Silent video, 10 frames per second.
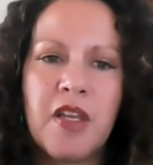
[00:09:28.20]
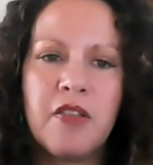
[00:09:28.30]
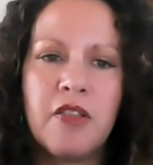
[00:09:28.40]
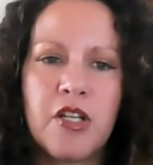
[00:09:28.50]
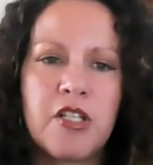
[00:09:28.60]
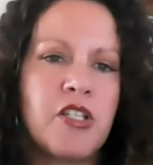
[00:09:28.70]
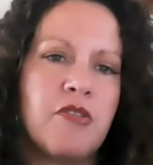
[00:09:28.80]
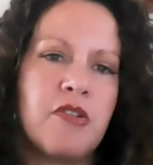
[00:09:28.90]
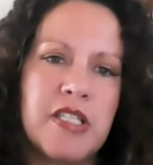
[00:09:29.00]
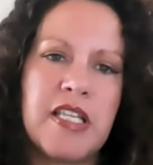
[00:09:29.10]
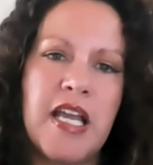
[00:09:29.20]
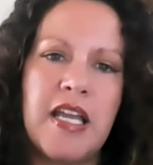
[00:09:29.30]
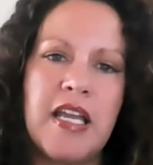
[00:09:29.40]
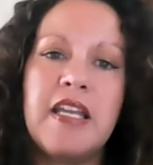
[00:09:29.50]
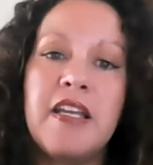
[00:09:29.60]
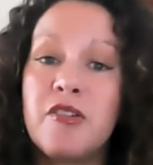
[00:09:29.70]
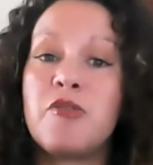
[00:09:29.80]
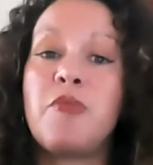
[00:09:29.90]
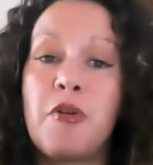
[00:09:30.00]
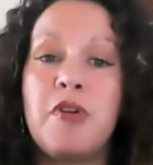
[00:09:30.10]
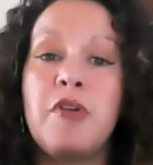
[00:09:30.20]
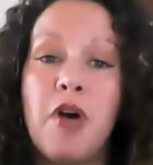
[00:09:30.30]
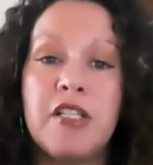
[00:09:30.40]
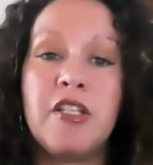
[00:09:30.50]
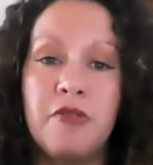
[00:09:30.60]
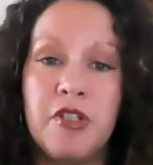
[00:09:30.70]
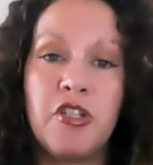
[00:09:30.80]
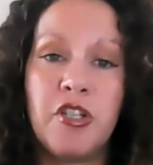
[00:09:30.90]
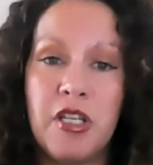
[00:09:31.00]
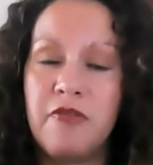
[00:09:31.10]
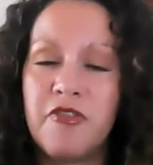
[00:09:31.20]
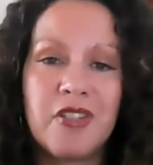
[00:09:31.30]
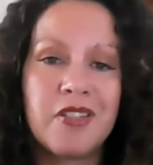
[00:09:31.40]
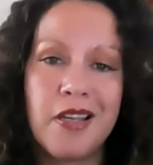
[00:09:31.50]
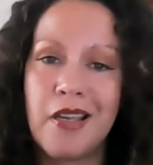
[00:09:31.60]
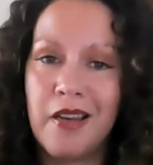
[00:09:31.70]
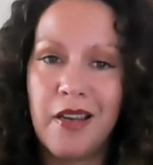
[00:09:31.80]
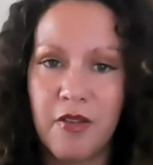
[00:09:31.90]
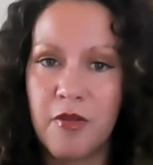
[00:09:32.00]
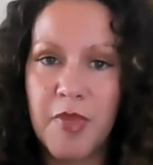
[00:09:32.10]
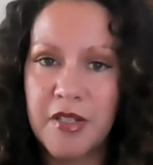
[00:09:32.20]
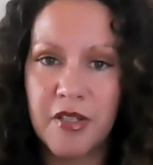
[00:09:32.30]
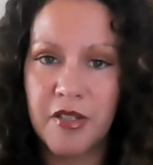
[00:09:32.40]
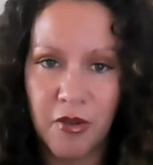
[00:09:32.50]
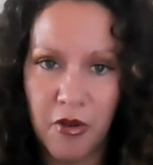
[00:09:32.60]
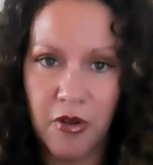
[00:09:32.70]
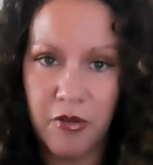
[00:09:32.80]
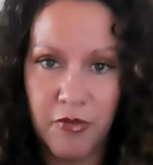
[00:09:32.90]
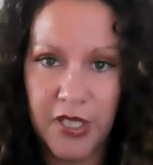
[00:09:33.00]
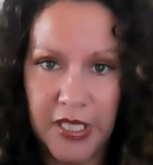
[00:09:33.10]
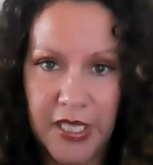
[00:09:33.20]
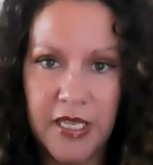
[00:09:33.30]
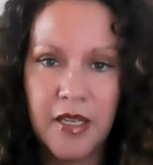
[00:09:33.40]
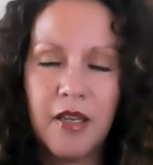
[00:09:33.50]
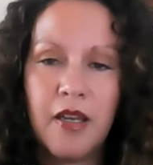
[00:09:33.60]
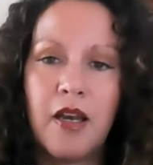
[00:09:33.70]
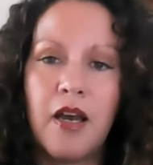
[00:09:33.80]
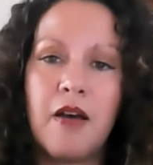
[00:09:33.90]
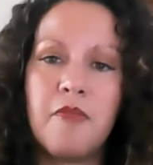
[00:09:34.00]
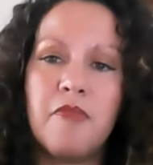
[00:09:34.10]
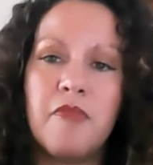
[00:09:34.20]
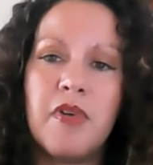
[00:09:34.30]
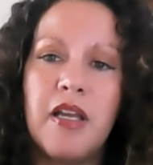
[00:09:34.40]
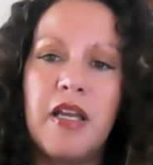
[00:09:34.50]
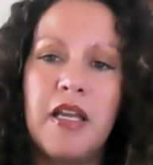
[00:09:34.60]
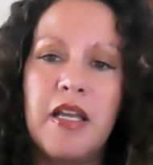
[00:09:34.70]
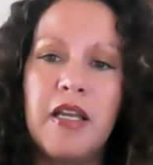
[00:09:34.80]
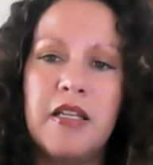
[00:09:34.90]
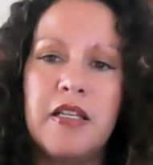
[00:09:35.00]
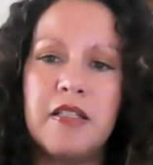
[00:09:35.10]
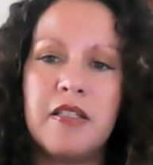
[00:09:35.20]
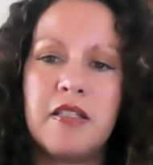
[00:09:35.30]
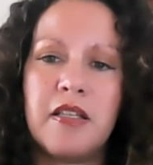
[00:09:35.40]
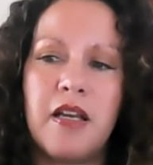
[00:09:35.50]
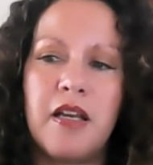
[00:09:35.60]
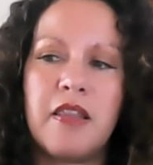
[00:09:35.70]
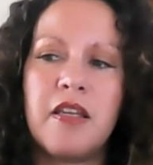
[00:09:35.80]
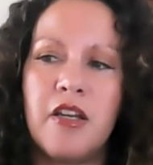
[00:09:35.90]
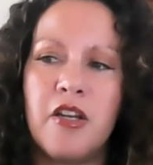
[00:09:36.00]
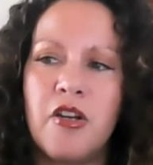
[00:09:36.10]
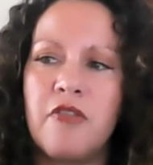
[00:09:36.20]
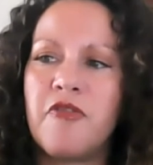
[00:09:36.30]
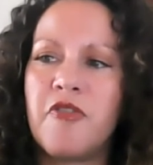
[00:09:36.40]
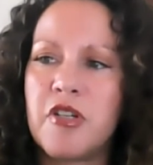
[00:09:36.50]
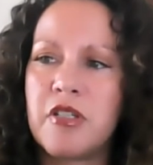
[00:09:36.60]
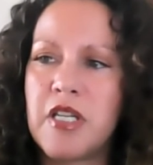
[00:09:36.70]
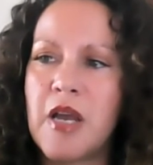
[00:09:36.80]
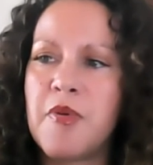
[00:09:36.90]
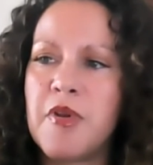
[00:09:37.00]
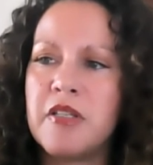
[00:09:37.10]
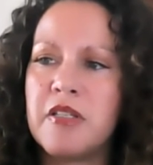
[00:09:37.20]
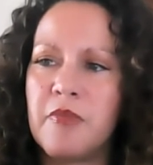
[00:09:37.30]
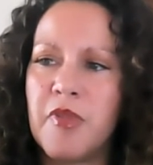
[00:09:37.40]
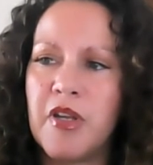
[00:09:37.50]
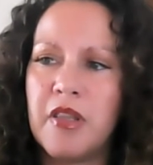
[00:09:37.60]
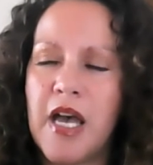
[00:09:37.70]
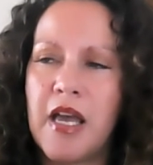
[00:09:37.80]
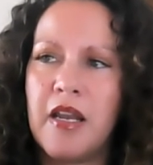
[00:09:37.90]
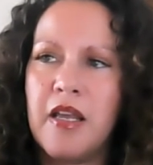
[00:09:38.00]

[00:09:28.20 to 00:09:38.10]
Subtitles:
look to and say, here's what we want to achieve, just like any other business goal, really, is, I think, a good first step and is something that